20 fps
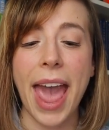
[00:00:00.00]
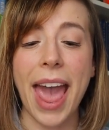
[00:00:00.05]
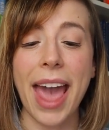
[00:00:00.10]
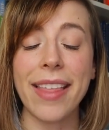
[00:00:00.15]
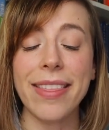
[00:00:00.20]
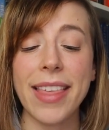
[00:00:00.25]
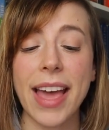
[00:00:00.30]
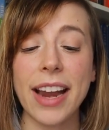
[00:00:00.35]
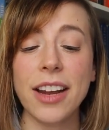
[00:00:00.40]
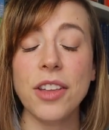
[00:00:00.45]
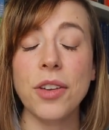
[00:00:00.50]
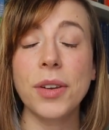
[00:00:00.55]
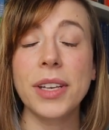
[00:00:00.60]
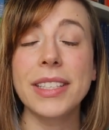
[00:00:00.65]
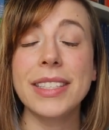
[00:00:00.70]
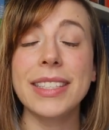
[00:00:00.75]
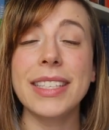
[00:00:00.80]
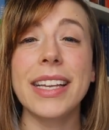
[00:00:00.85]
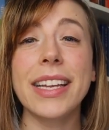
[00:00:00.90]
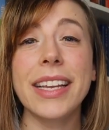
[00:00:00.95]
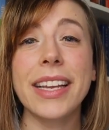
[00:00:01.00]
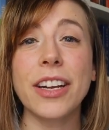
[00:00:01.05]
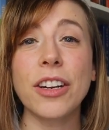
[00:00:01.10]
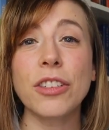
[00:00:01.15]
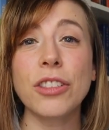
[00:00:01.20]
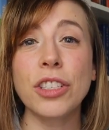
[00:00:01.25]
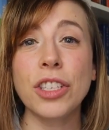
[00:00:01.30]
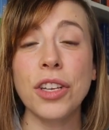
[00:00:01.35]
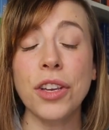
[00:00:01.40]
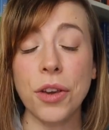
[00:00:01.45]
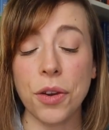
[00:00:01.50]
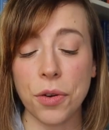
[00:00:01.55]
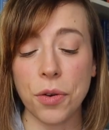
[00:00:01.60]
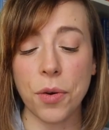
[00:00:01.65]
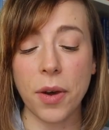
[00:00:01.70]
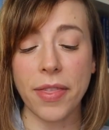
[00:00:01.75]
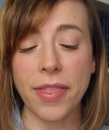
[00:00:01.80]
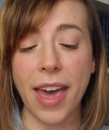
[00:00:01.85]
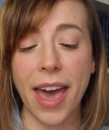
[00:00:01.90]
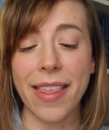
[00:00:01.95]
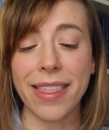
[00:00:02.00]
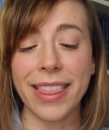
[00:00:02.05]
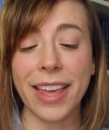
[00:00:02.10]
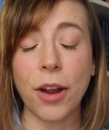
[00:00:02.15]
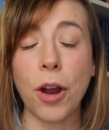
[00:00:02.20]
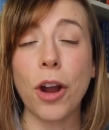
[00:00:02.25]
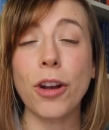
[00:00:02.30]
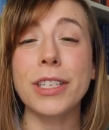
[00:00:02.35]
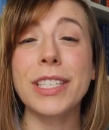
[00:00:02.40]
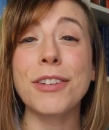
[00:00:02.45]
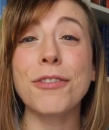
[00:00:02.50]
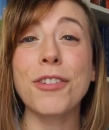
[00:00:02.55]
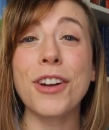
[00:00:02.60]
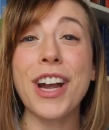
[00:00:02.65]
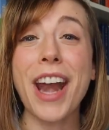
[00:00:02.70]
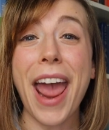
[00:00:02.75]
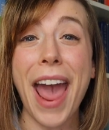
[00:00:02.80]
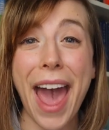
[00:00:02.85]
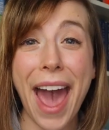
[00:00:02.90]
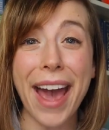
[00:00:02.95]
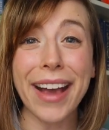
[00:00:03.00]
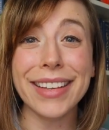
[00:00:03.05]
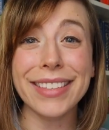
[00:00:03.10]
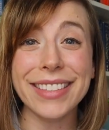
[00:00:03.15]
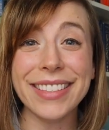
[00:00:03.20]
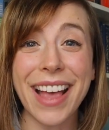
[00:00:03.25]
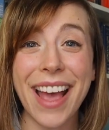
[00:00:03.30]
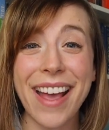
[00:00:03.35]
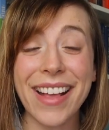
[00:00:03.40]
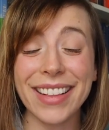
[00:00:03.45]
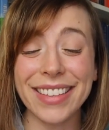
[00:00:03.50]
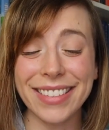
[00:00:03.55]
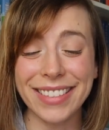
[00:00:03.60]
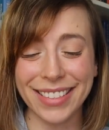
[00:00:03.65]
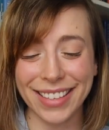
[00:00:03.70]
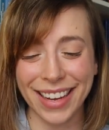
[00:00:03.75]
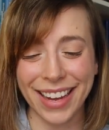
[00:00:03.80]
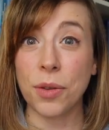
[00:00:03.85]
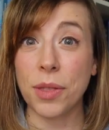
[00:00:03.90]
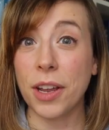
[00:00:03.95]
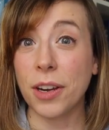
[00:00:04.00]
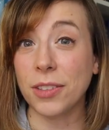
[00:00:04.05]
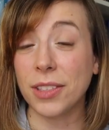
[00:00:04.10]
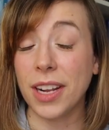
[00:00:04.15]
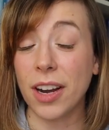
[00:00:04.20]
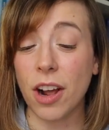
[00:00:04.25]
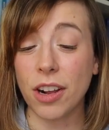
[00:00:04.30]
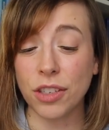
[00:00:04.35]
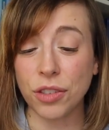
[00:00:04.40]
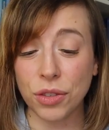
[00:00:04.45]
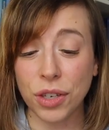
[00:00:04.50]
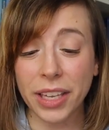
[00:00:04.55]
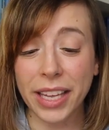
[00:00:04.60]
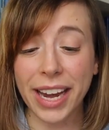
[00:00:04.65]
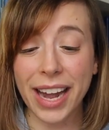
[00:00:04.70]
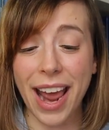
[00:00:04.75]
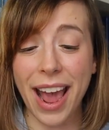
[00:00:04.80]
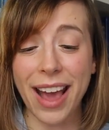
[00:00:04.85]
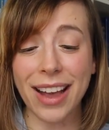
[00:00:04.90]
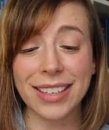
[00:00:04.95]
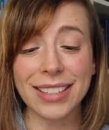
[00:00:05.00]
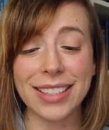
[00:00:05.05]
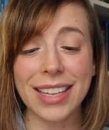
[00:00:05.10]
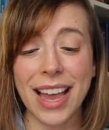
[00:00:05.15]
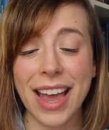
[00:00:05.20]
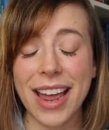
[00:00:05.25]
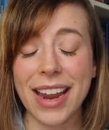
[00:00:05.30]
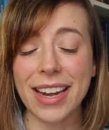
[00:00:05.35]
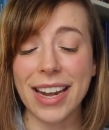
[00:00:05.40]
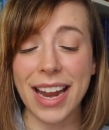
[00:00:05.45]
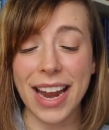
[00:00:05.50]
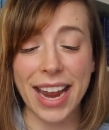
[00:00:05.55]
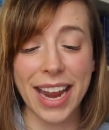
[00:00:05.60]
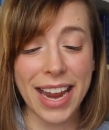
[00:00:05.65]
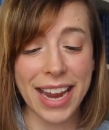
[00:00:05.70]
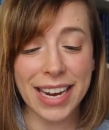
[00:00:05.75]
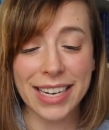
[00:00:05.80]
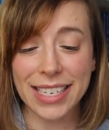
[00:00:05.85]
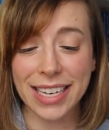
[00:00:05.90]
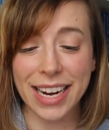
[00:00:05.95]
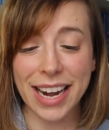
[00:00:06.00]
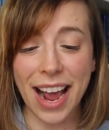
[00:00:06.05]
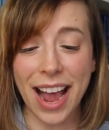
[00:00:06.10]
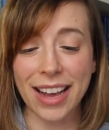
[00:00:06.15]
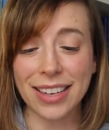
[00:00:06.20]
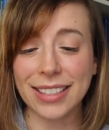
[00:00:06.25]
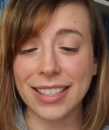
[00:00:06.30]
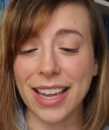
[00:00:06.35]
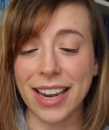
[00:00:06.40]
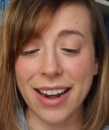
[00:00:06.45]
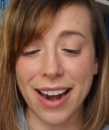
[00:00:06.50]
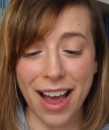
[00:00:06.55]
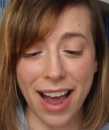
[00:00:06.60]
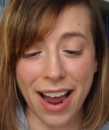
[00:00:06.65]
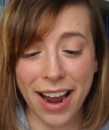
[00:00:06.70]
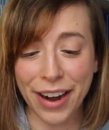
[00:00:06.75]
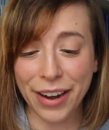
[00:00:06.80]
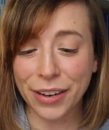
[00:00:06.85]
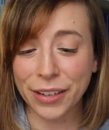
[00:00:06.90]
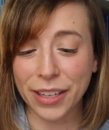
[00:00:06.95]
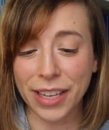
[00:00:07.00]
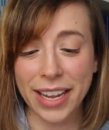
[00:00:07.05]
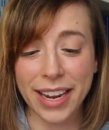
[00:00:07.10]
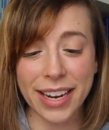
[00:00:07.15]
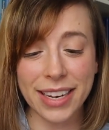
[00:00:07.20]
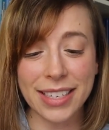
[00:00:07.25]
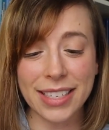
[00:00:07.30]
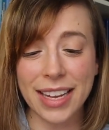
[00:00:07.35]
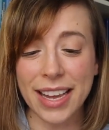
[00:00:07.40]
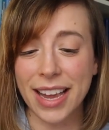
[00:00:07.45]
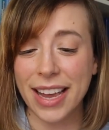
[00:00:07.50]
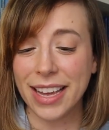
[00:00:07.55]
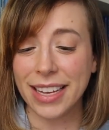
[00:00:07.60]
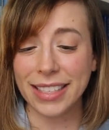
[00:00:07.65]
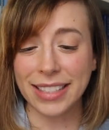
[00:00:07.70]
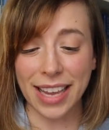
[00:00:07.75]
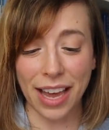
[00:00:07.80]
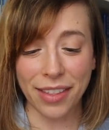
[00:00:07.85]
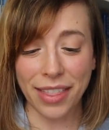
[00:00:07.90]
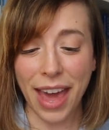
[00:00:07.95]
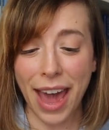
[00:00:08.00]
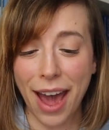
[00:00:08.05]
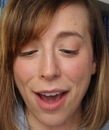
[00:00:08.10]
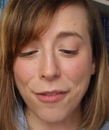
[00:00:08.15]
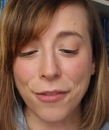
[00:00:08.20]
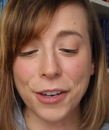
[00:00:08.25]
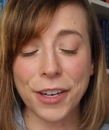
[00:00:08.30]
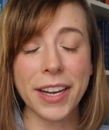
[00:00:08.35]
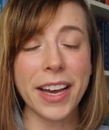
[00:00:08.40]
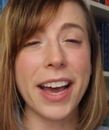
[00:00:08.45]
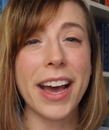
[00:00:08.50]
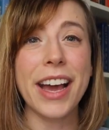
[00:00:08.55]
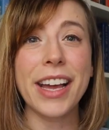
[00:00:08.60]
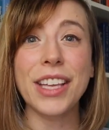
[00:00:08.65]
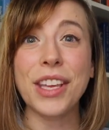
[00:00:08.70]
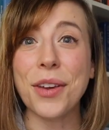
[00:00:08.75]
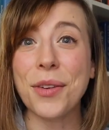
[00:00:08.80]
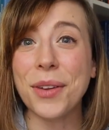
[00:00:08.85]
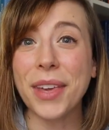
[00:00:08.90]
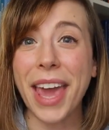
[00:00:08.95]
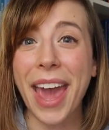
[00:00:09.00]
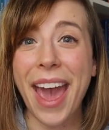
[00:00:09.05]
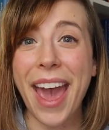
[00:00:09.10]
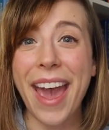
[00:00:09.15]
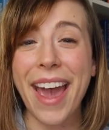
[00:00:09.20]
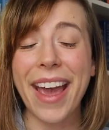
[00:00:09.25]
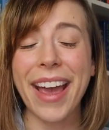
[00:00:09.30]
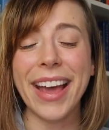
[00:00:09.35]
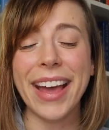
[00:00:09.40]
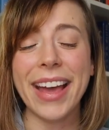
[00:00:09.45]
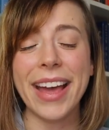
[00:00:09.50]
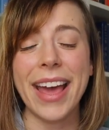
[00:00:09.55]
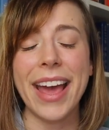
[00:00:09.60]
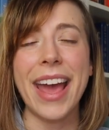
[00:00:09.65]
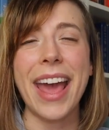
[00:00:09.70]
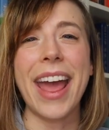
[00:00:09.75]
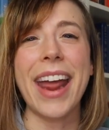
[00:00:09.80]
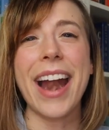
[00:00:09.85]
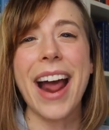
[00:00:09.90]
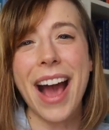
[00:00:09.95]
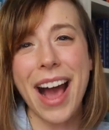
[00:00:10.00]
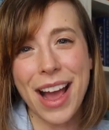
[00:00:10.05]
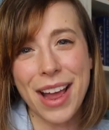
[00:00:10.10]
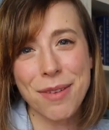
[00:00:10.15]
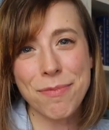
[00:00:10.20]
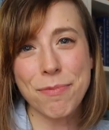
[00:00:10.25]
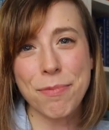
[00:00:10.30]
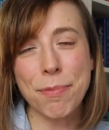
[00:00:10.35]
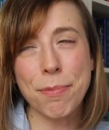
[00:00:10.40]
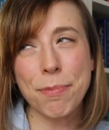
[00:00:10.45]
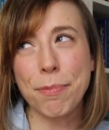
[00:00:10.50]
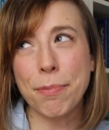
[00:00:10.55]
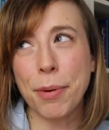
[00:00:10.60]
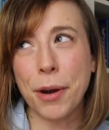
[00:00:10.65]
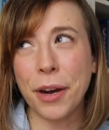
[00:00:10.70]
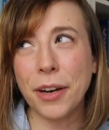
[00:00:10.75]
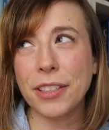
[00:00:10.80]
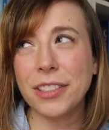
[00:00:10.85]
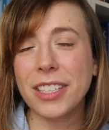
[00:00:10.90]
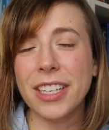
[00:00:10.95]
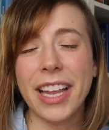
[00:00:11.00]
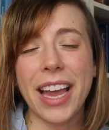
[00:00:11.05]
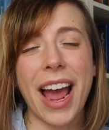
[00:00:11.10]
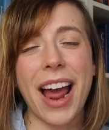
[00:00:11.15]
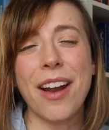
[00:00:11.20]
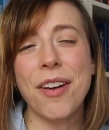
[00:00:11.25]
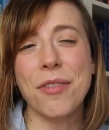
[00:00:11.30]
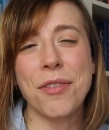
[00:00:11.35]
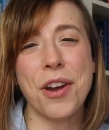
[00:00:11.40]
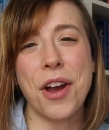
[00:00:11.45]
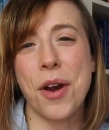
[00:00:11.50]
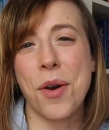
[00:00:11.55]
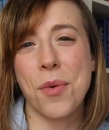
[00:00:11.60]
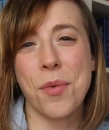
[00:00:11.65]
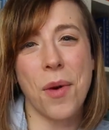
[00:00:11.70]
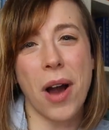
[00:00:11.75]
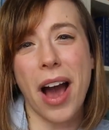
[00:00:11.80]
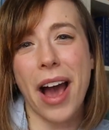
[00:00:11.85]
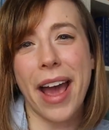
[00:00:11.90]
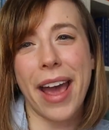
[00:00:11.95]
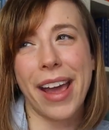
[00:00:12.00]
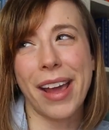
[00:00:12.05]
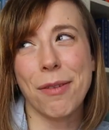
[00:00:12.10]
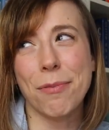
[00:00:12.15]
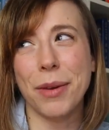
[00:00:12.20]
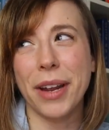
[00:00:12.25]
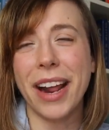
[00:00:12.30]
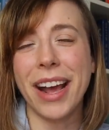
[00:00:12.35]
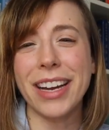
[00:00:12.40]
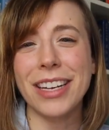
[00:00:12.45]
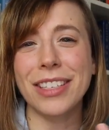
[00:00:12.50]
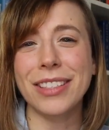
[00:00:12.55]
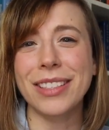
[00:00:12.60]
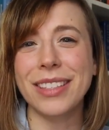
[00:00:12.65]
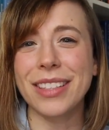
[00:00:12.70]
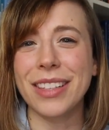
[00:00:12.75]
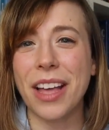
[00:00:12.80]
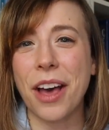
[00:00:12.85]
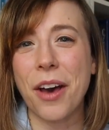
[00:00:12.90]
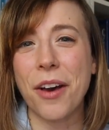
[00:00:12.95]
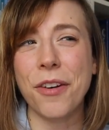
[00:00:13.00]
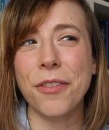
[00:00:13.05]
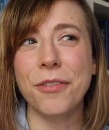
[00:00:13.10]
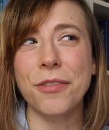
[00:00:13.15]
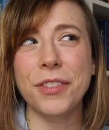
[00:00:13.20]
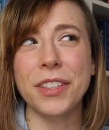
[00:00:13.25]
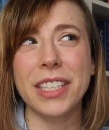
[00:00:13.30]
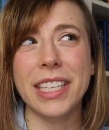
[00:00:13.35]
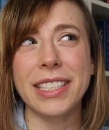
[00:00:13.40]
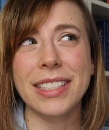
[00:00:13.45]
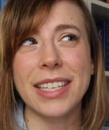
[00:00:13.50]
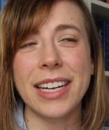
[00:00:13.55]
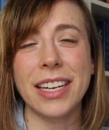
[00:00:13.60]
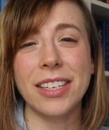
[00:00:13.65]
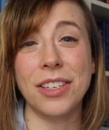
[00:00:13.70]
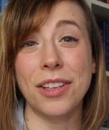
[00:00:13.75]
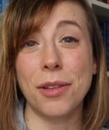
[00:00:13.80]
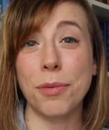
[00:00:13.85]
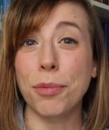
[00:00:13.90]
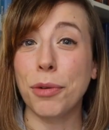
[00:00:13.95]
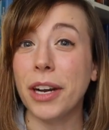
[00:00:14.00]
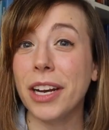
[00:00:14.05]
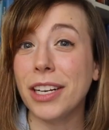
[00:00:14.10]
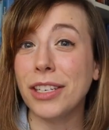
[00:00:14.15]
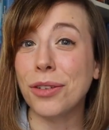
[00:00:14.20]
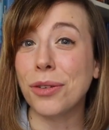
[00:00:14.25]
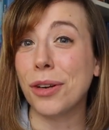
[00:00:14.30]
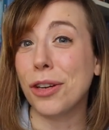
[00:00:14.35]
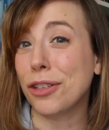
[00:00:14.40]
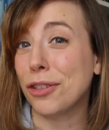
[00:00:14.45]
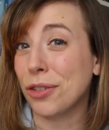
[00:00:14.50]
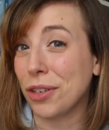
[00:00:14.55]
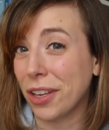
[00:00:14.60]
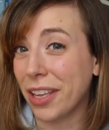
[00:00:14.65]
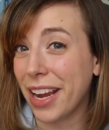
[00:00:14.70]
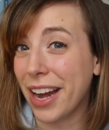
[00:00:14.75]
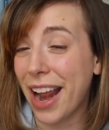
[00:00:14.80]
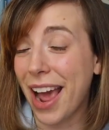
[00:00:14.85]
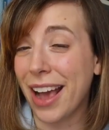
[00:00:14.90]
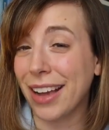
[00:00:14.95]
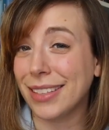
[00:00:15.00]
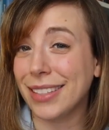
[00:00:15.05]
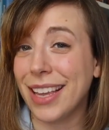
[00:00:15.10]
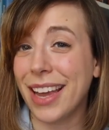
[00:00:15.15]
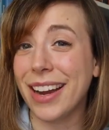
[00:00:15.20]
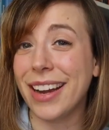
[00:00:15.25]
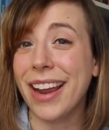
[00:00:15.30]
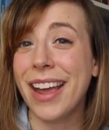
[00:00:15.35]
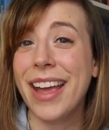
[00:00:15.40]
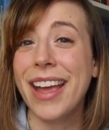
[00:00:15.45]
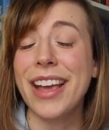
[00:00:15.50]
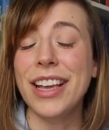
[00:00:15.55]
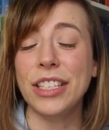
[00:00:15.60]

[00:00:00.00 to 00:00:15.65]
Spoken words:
And then you can see here too that there are different accents. So there's an Australian accent, Indian accent, Ireland, South Africa, UK, and I'm personally, I don't know why, but I just love listening to the British or Australian accent.